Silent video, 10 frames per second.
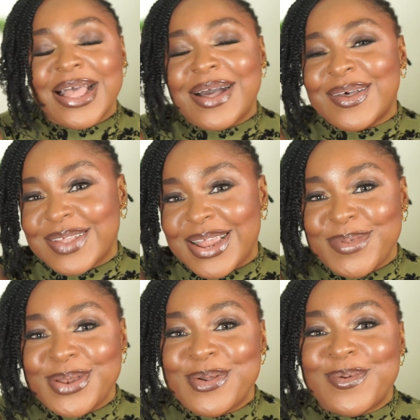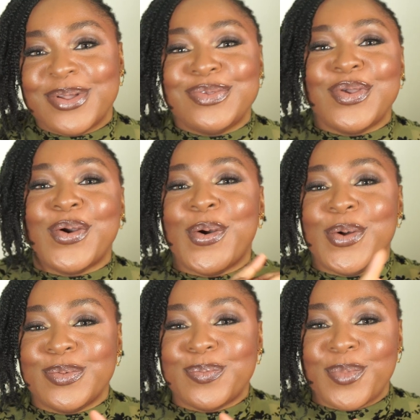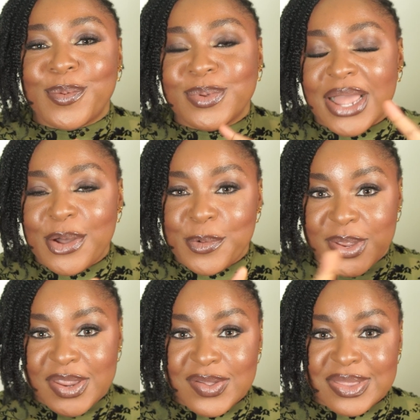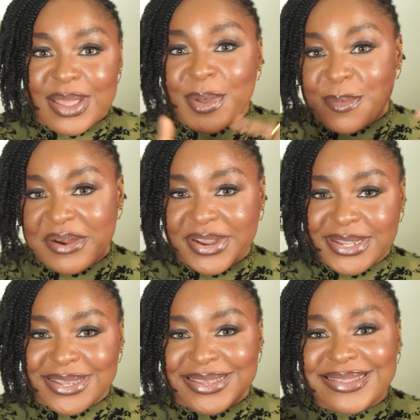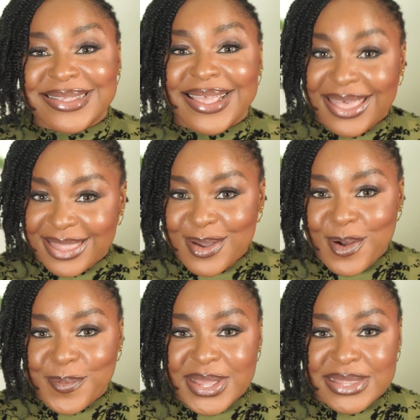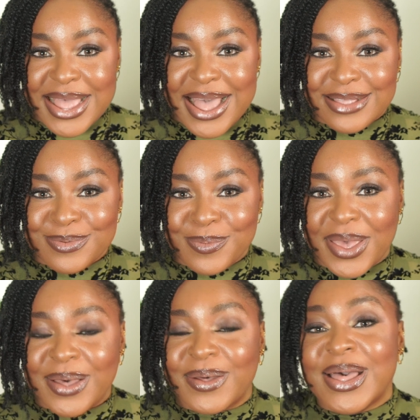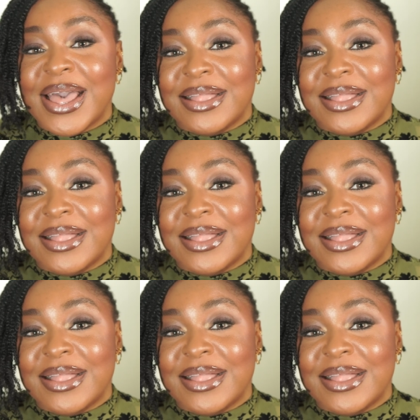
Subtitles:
Also, let me know what your unpopular opinions about marriage is in the comments as well.